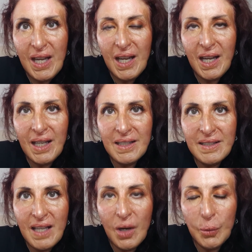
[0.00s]

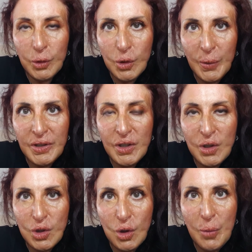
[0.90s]
and I wouldn't go into the
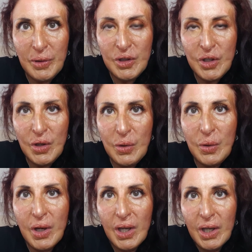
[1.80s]
shop until